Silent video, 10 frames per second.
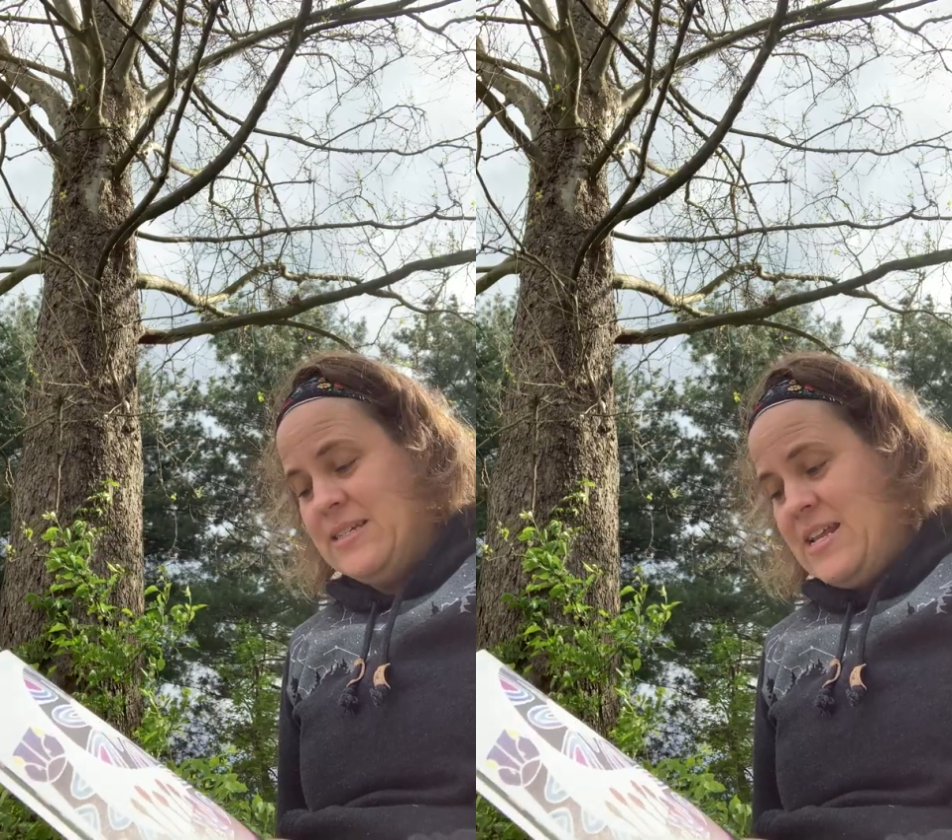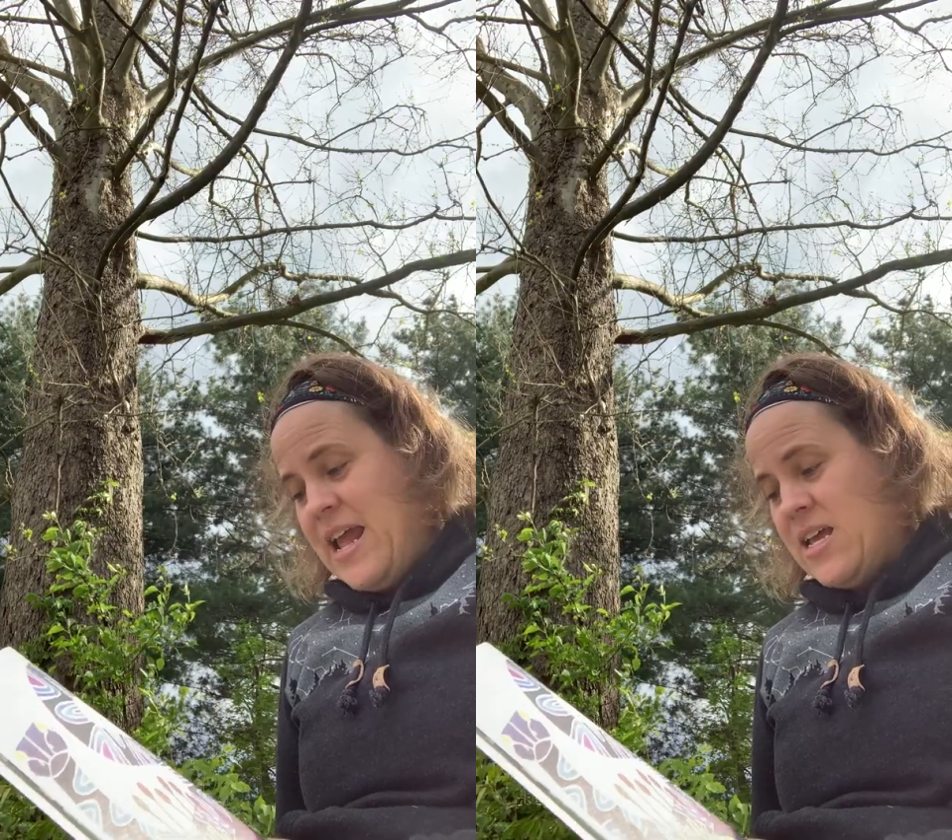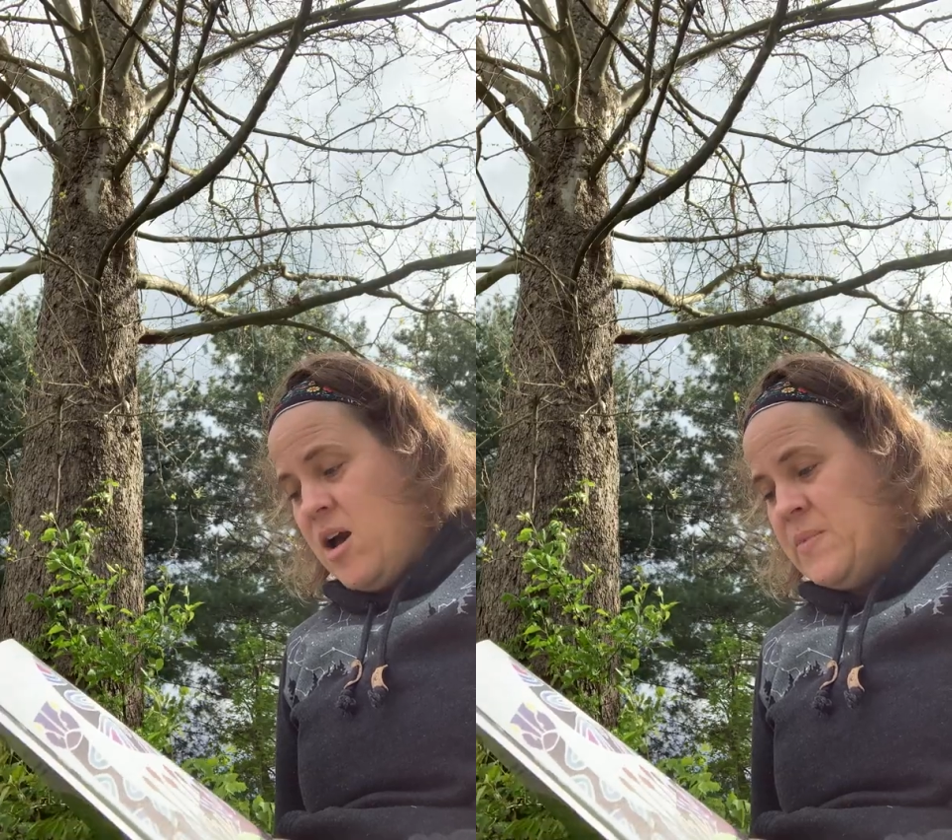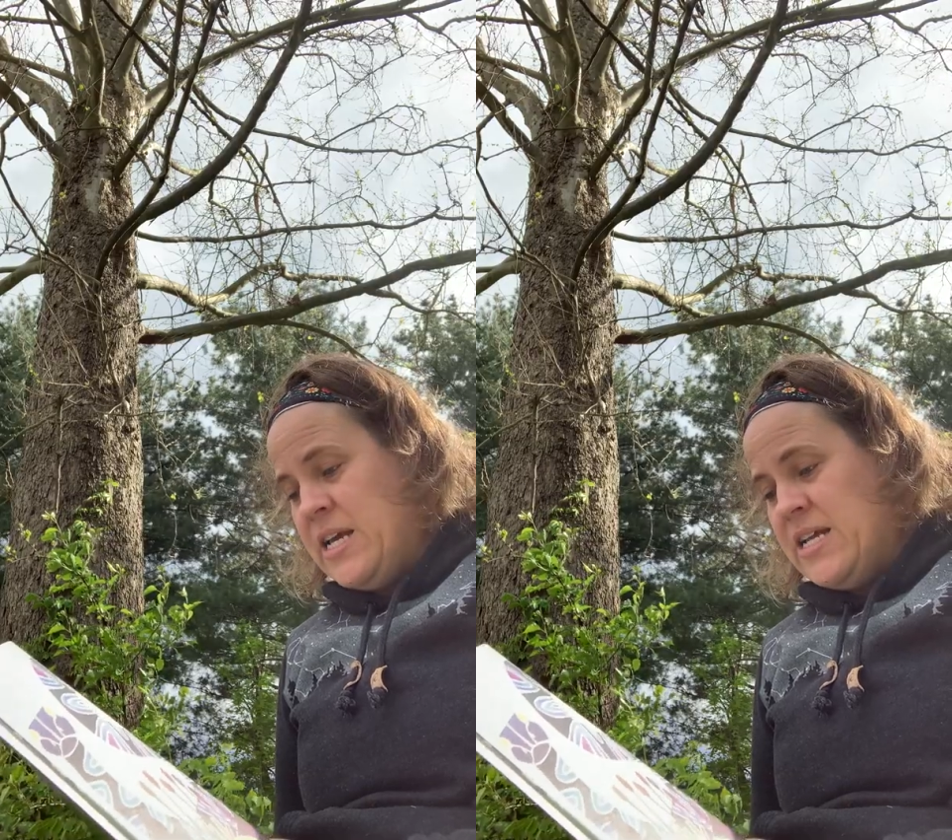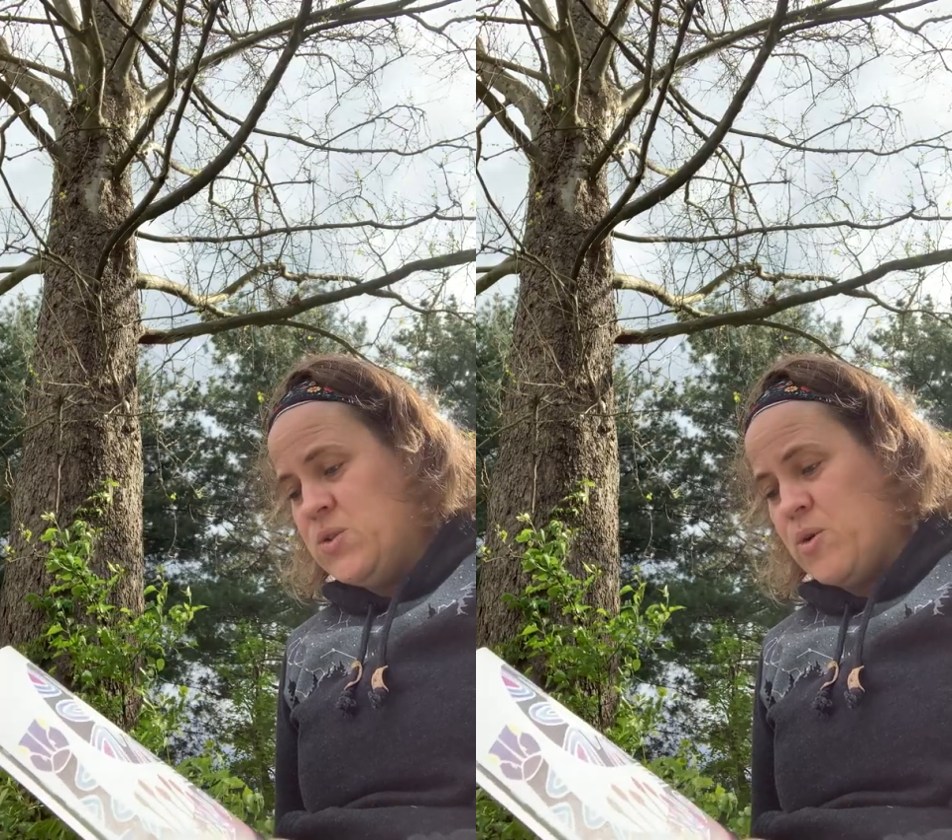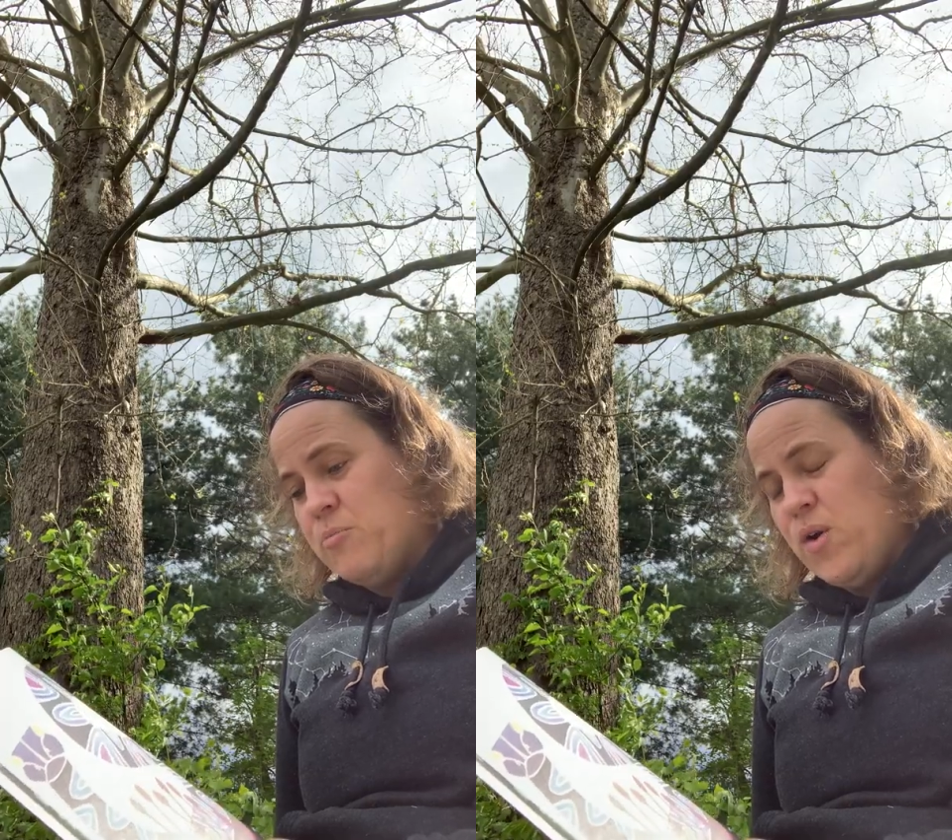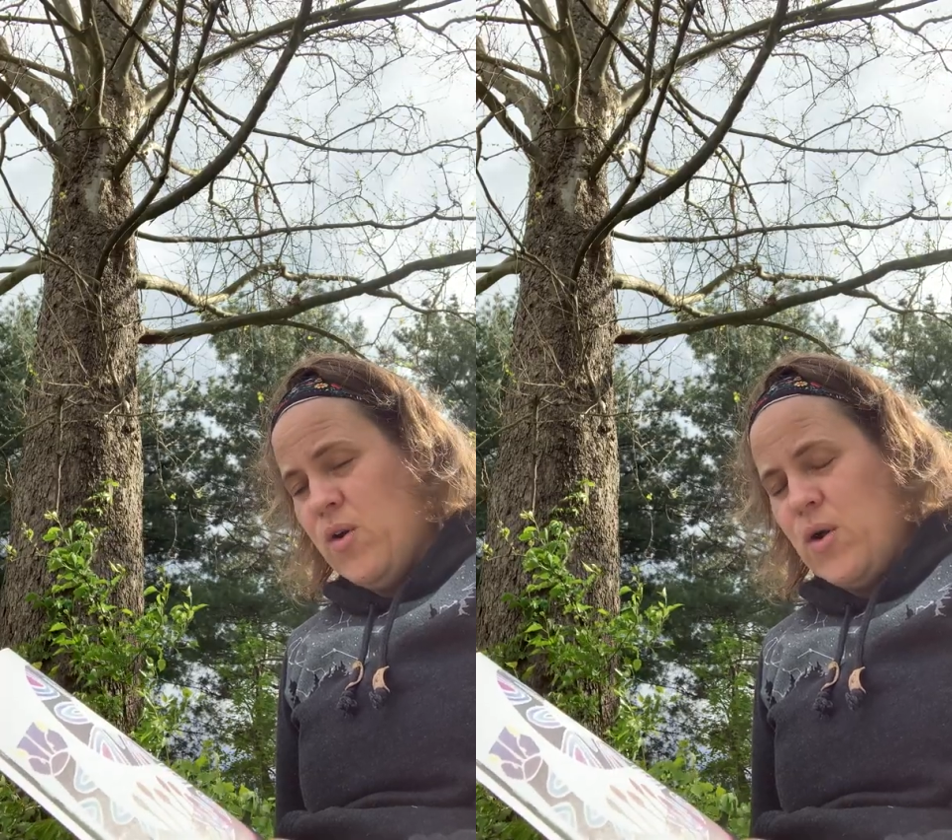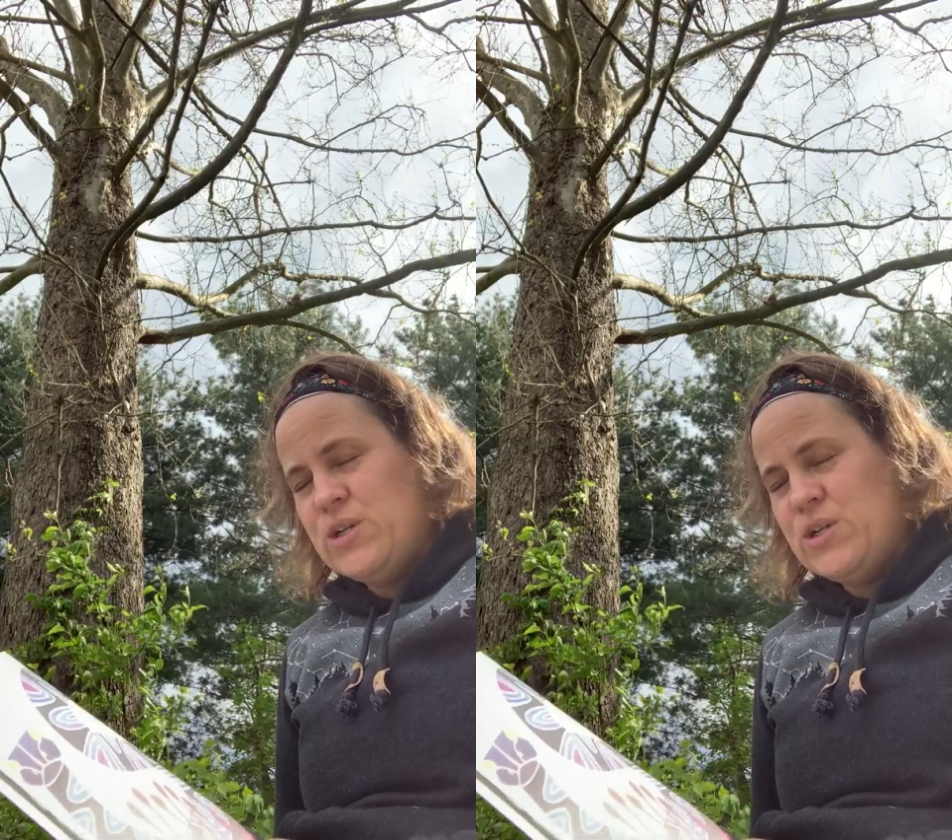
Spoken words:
snake coming into her burrow,